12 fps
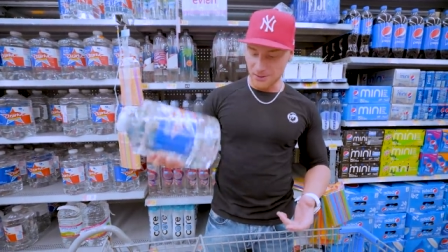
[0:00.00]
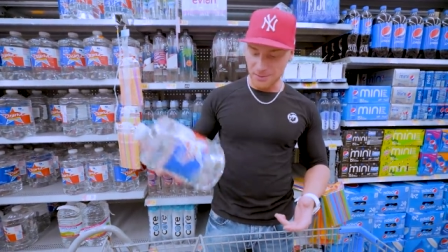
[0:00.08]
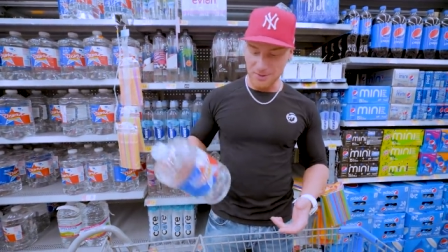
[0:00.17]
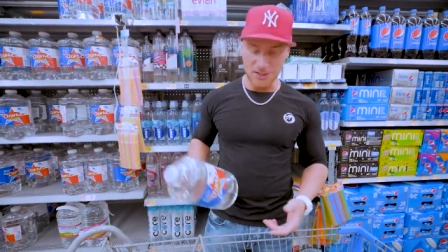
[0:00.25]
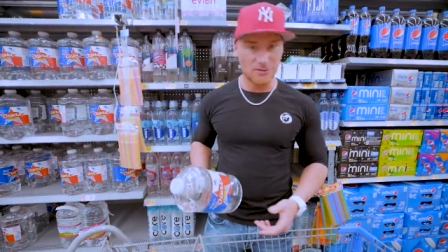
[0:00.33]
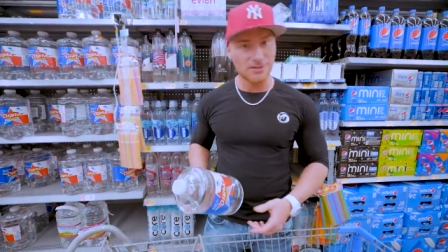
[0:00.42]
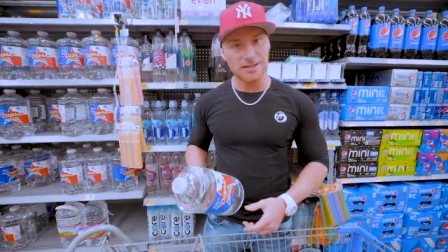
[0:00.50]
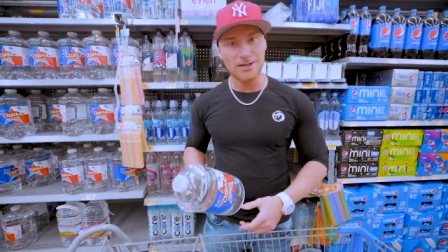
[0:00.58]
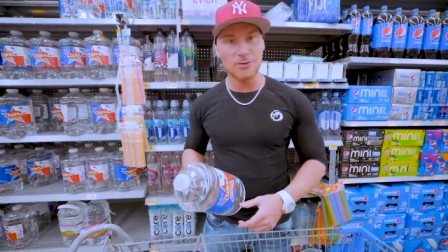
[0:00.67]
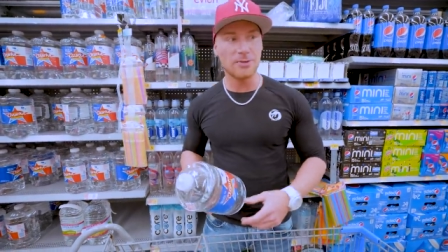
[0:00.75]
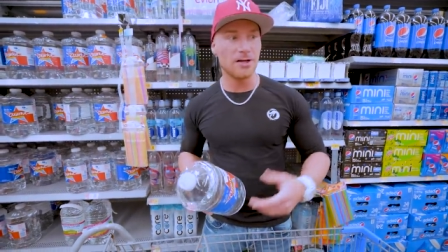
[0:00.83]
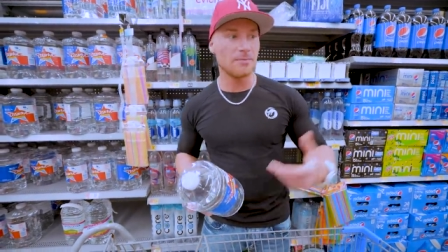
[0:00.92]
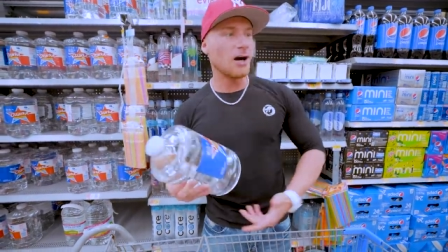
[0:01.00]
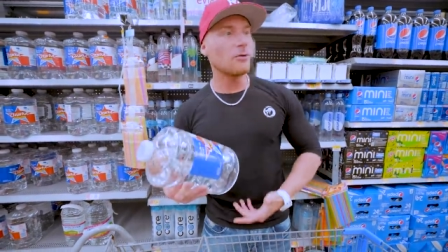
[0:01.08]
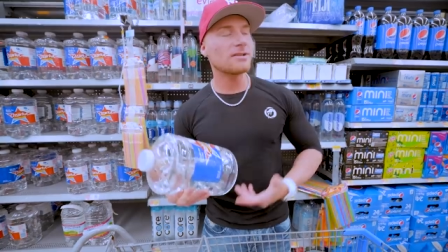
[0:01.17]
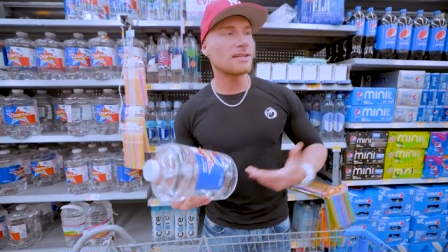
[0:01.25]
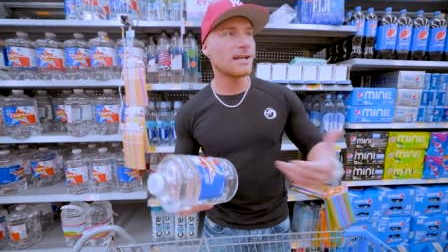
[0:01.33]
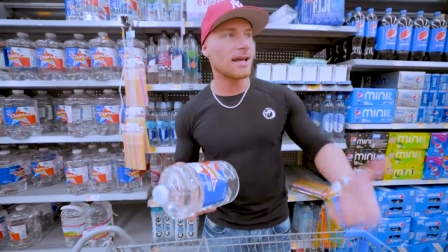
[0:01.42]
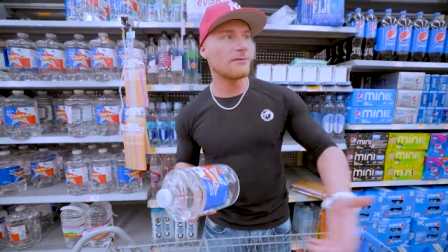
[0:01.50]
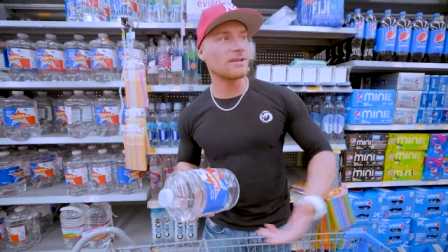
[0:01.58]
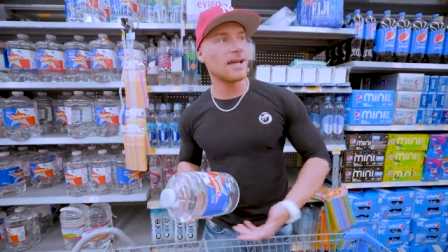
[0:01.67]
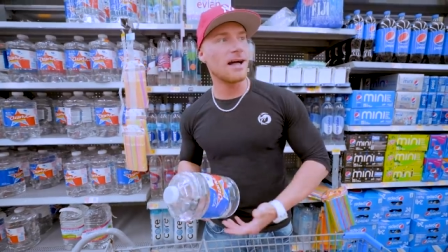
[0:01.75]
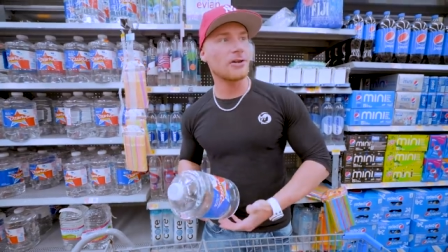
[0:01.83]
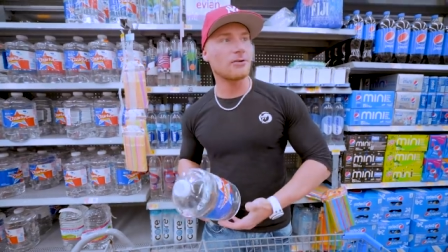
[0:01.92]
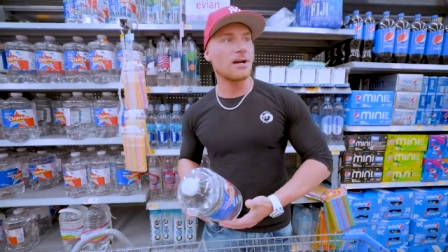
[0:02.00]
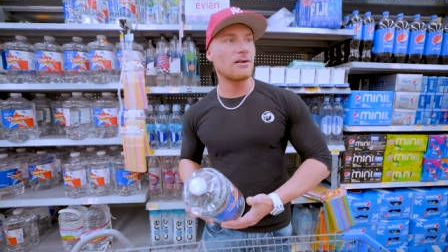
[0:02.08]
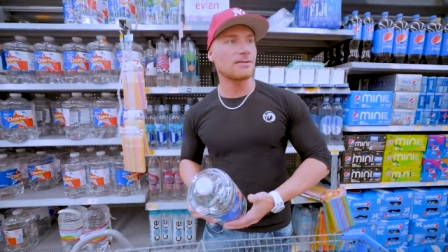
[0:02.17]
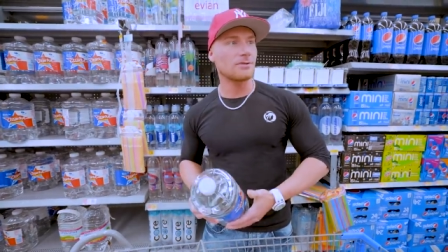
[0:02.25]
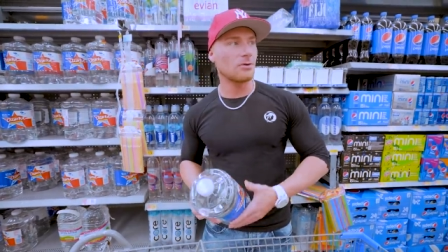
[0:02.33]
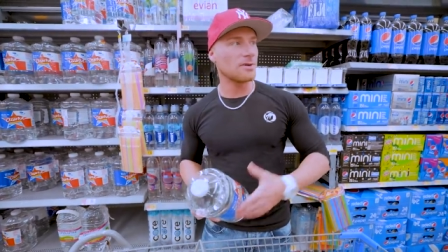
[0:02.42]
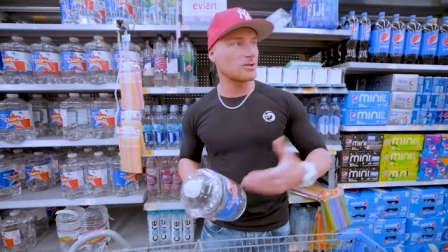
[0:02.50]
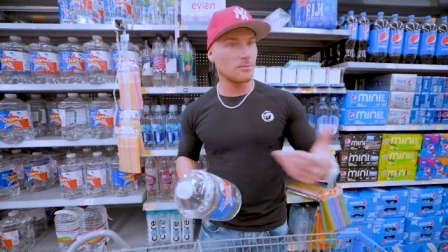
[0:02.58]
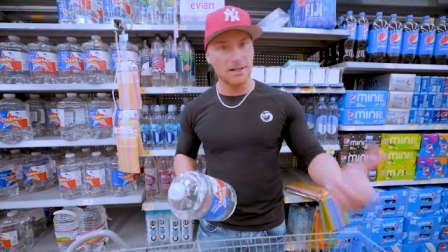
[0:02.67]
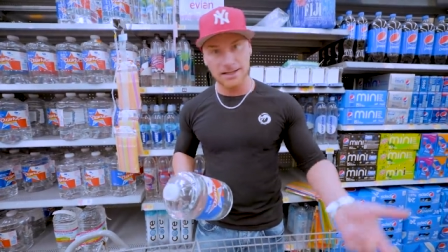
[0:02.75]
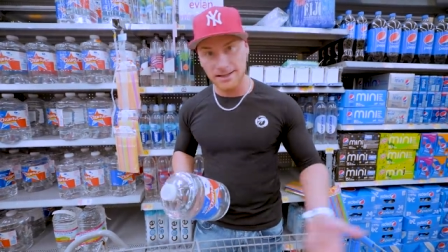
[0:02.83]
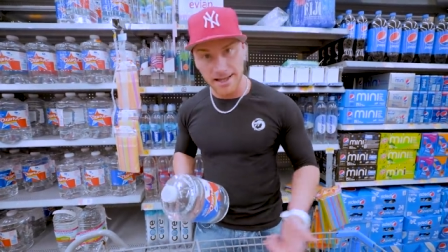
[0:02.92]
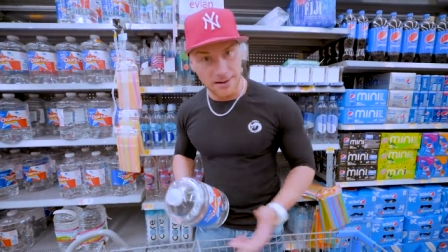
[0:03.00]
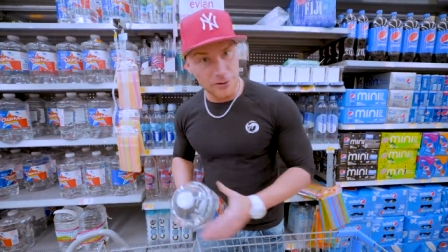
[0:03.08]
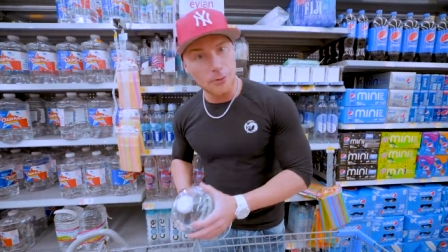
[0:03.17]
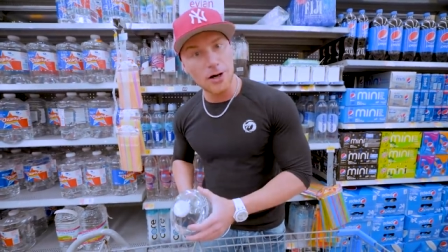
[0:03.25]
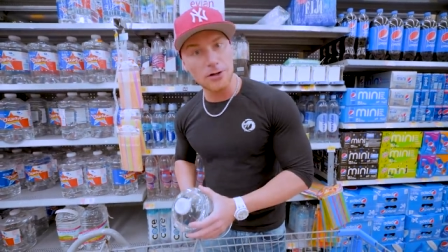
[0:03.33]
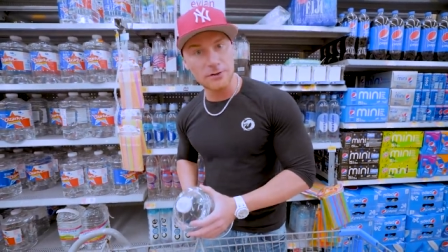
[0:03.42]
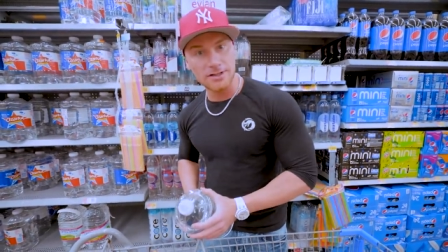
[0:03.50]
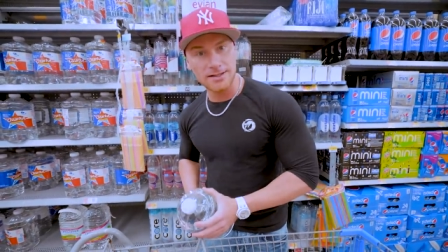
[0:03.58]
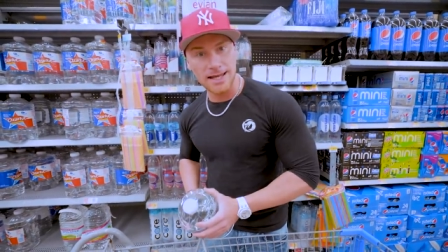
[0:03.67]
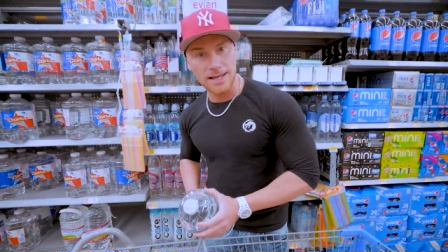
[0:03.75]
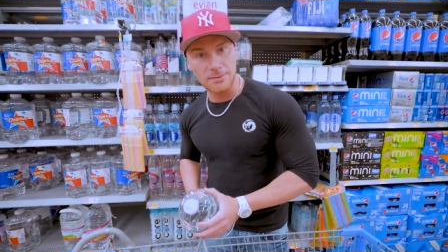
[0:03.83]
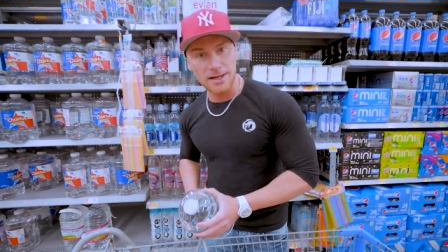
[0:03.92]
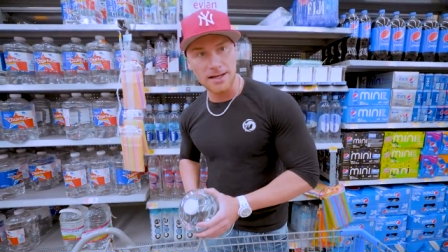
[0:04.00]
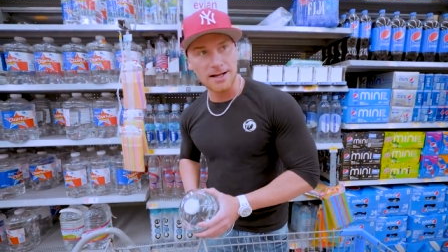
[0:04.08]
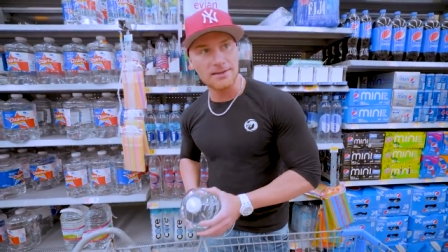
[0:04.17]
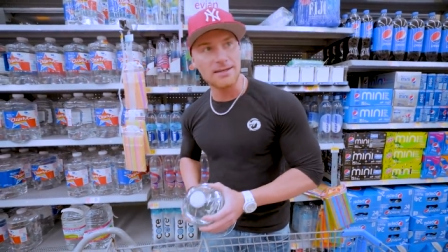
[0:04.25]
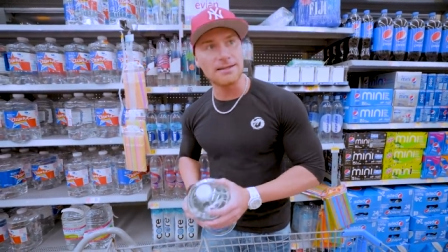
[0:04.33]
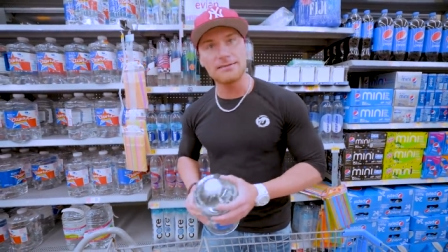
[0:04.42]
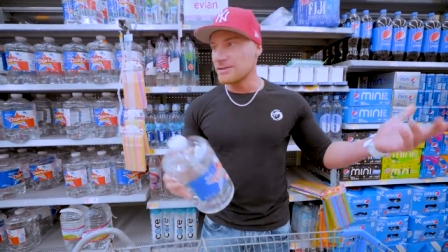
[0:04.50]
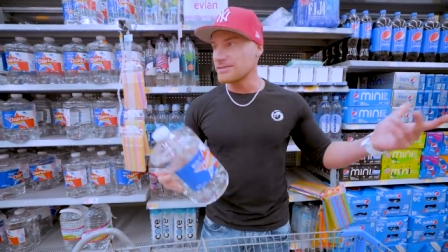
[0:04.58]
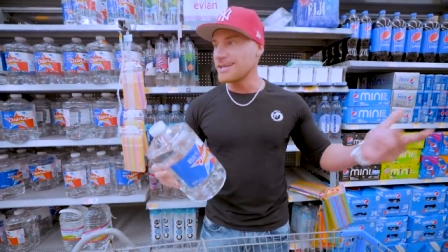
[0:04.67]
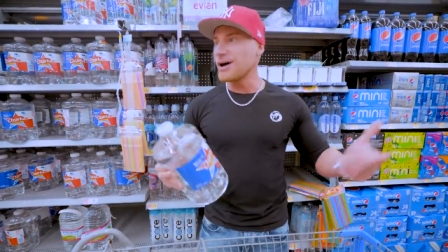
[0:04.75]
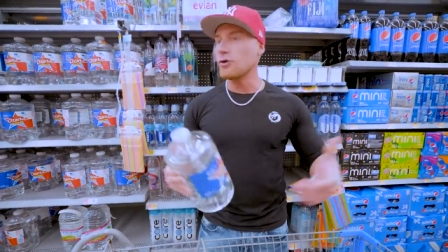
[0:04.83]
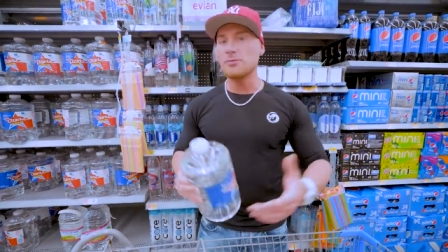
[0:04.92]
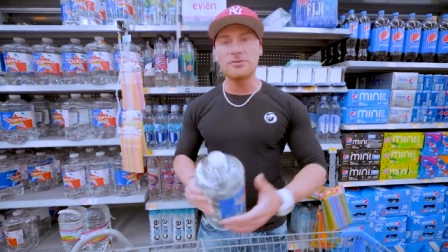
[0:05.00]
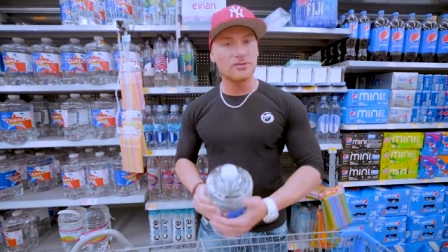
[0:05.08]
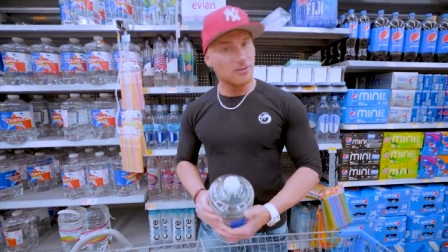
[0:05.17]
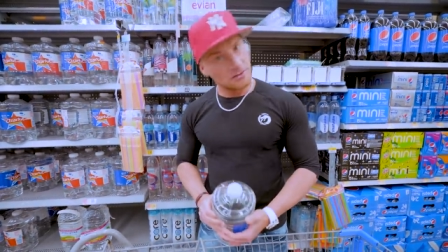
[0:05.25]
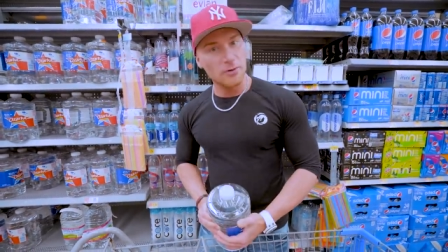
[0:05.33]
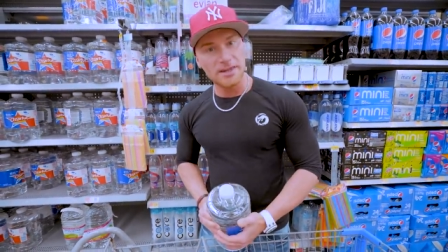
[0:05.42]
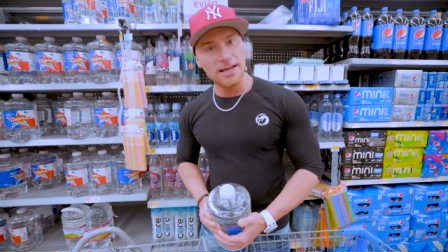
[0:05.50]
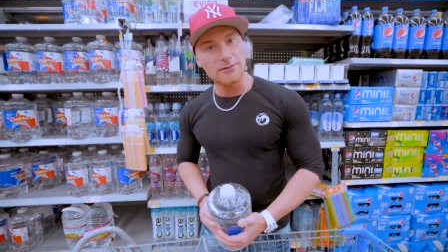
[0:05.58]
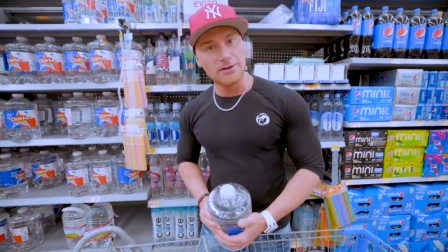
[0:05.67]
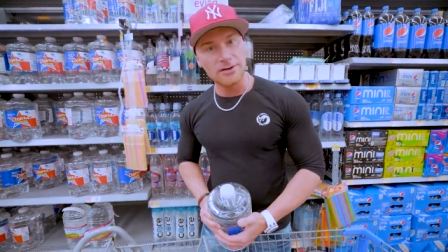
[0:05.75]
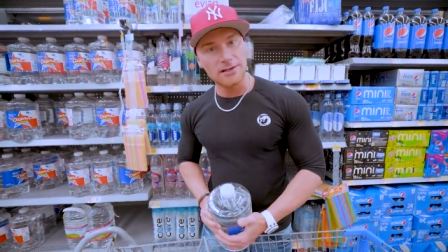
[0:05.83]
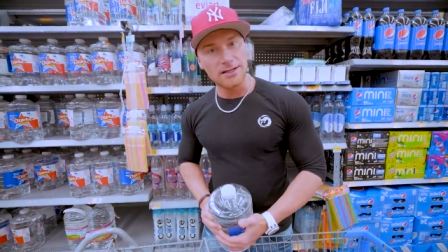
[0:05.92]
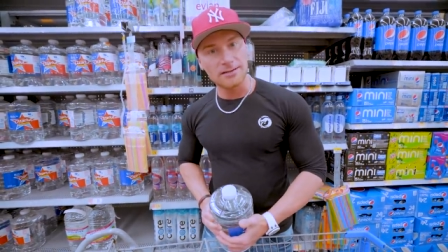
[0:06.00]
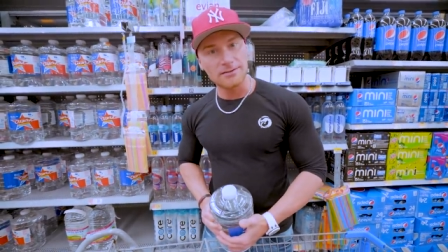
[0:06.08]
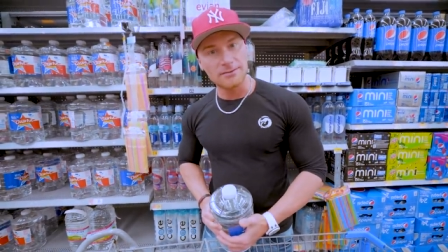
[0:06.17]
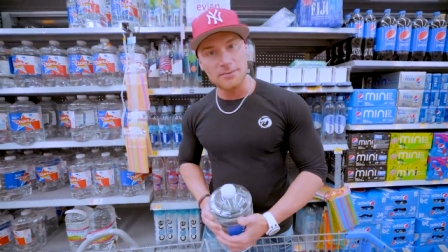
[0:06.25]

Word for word: Put aminos in here, but I always kind of have a gallon around because I want to make sure I'm getting a gallon of water in a day, man. I think it just helps with everything.